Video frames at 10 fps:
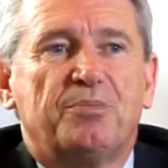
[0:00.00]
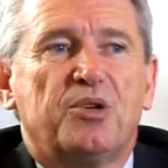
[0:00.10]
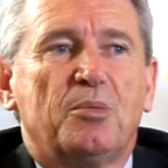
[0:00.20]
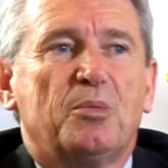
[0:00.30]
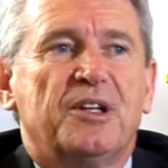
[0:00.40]

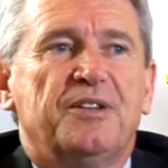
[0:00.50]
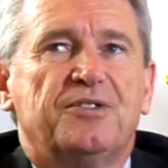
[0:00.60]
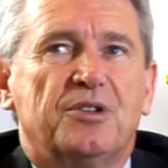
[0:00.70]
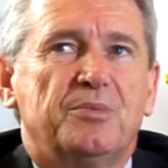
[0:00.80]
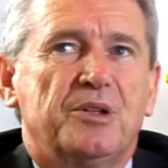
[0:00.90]
probably
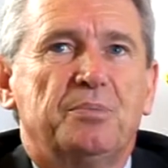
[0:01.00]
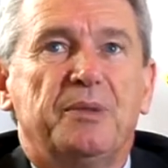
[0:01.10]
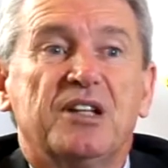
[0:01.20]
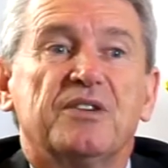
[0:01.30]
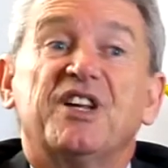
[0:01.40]
from the
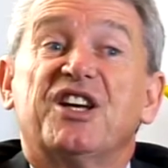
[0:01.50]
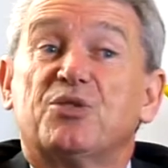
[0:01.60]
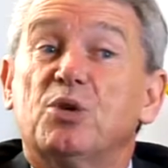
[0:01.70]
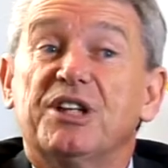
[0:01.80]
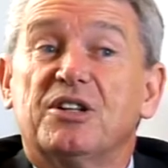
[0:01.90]
middle of next
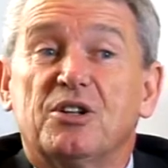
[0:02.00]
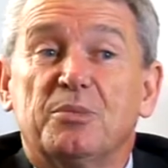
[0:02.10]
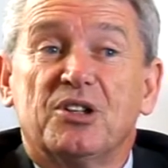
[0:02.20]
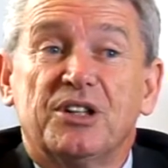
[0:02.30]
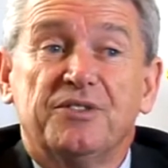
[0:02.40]
week, I
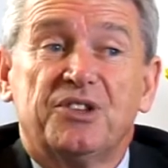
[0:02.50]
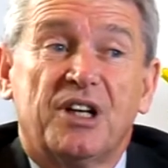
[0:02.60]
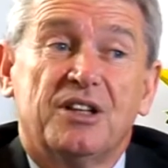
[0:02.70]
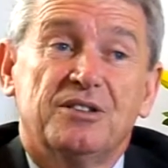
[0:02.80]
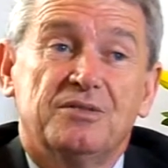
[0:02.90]
believe.
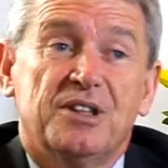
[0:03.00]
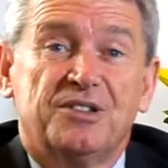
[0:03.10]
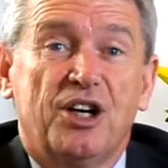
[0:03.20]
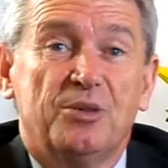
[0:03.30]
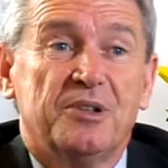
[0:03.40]
So it's
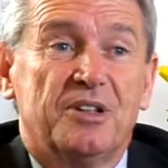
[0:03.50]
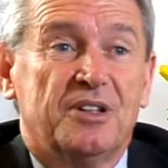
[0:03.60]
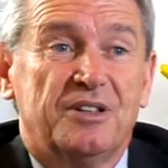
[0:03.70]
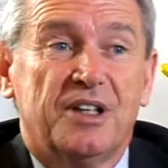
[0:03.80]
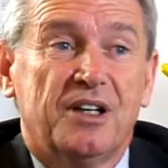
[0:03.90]
open,
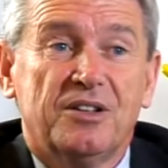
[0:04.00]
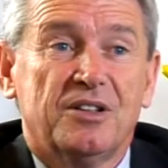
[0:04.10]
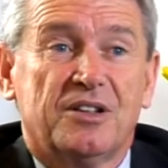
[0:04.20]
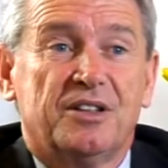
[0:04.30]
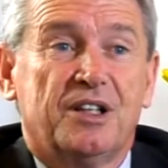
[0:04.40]
and I
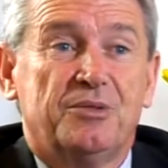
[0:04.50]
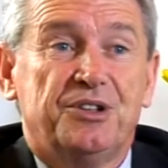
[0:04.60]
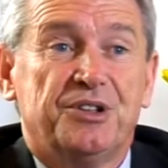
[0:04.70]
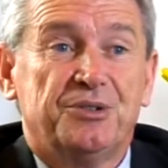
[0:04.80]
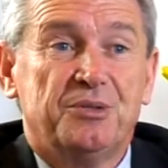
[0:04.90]
got no
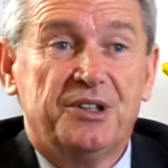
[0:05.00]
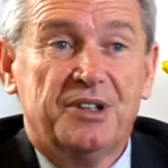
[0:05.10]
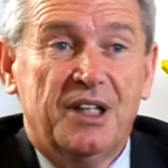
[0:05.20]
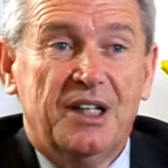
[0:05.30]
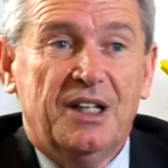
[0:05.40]
issue with...
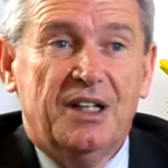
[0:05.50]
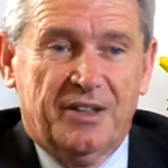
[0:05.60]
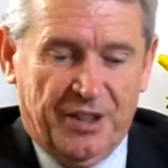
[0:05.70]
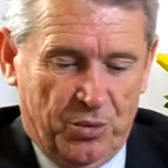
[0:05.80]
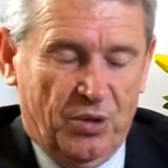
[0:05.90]

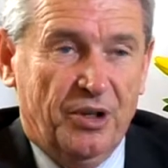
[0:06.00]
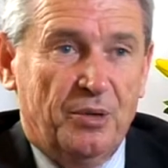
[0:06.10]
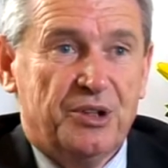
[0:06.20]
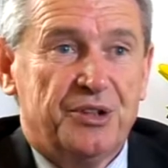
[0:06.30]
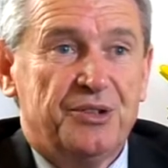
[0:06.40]
That's why I
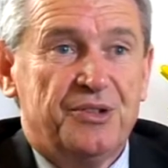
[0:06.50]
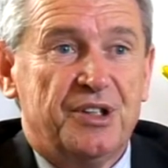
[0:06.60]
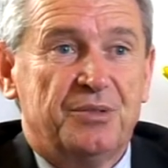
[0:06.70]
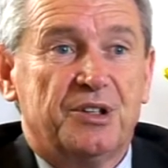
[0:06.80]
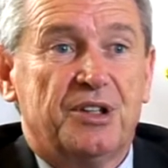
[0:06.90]
produce
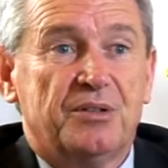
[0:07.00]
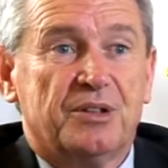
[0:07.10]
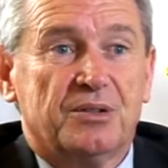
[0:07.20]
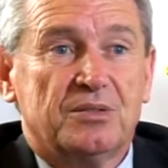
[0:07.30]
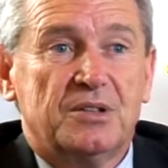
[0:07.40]
this
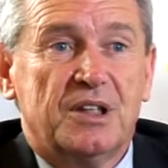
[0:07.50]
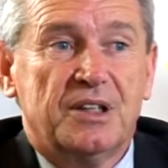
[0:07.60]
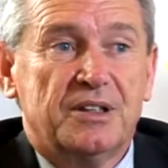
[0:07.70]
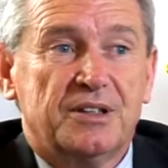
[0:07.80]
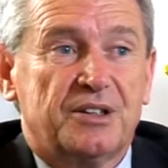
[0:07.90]
material,
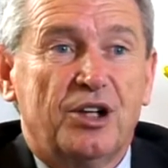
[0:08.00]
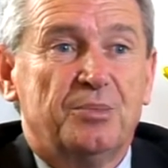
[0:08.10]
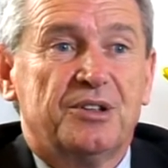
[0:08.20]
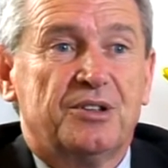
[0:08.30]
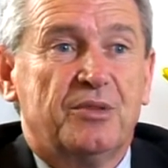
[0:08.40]
and it's
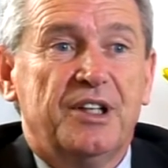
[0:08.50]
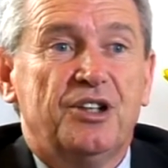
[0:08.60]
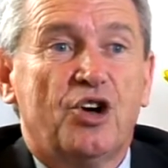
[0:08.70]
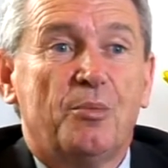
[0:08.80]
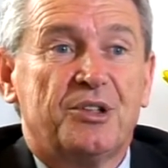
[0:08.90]
open to any
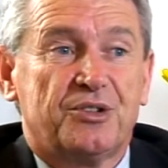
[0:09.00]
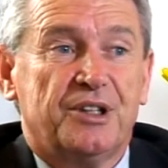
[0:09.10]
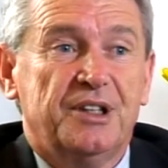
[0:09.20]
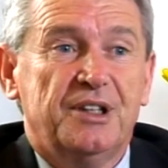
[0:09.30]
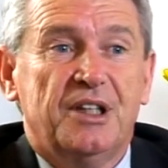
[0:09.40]

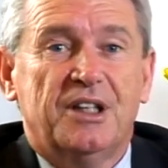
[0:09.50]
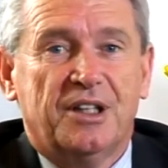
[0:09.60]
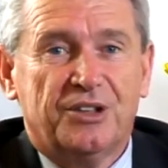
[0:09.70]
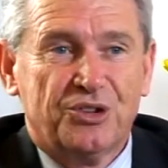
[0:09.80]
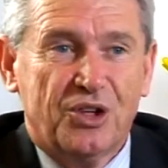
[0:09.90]
commentary,
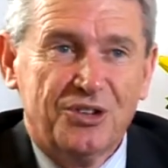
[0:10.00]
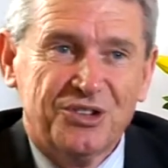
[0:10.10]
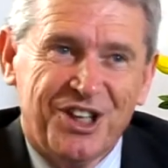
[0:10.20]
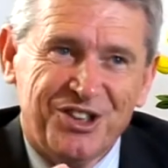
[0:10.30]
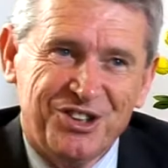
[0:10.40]
and as long as
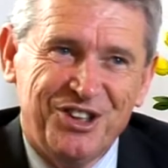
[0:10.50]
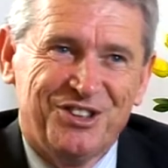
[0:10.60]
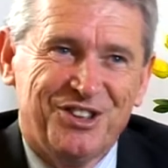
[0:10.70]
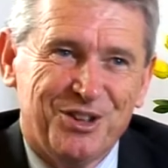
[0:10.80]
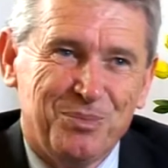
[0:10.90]
they stick
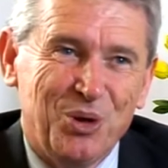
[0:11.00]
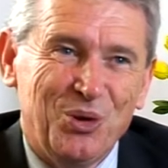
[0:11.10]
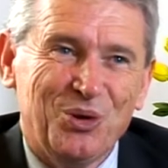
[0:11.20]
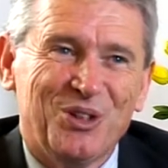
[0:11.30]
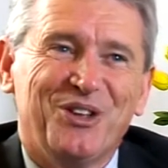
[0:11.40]
to the
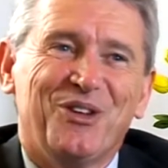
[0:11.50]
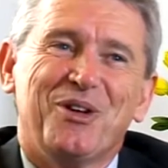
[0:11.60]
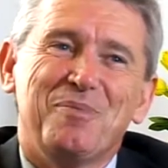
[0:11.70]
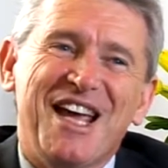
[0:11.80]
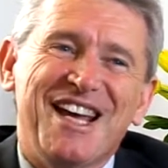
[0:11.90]
ball and not the
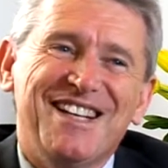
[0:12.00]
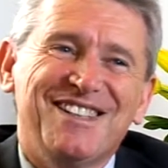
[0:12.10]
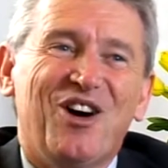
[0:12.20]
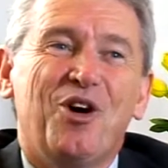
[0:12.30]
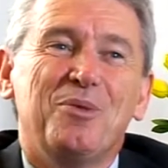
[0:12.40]
man,
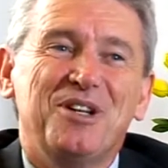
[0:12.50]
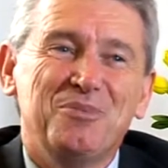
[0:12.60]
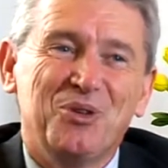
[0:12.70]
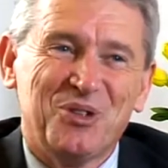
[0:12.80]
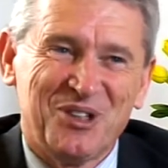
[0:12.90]
I'll be
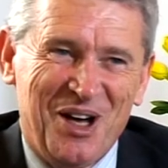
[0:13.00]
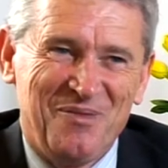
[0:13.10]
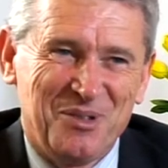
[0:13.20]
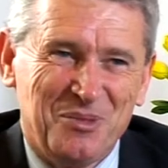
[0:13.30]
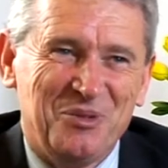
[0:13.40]
more than
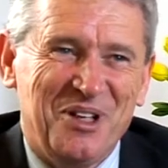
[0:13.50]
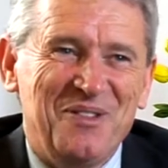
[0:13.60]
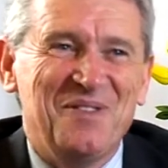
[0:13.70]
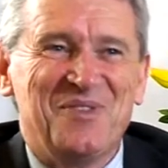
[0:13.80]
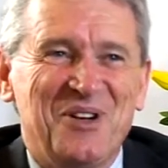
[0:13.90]
comfortable with
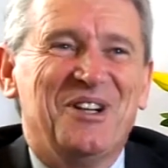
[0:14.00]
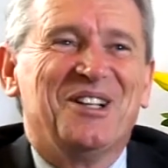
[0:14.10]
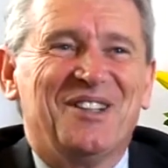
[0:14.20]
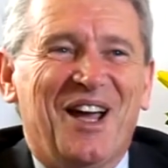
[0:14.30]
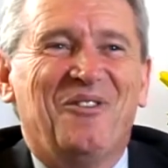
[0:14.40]
them doing
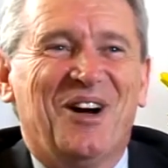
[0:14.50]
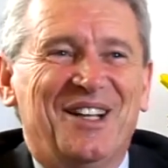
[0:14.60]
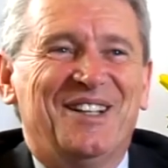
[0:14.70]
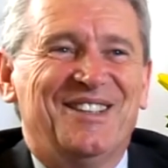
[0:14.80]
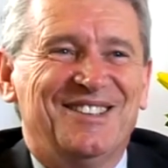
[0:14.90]
it that way,
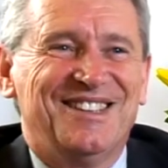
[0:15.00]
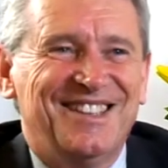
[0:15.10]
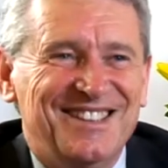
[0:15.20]
Dennis.